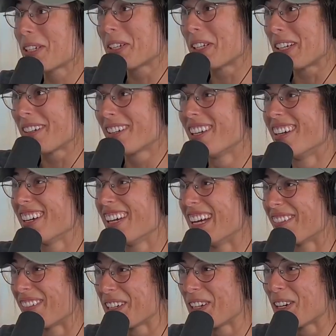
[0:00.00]

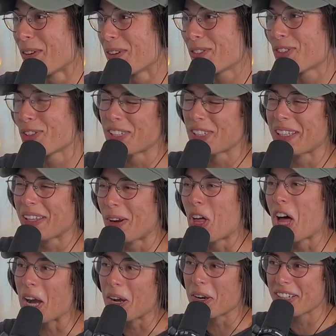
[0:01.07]
good when you're always just a
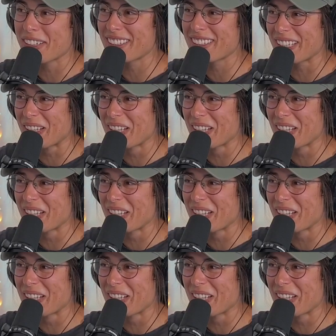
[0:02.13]
little hungry still.